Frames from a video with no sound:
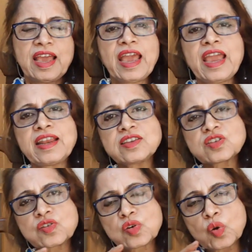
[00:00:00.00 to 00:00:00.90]
and
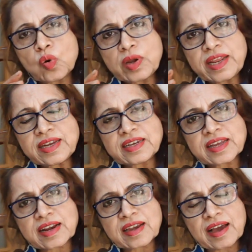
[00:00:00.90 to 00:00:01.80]
slowly
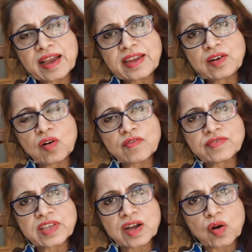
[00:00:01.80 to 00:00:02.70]
decline of the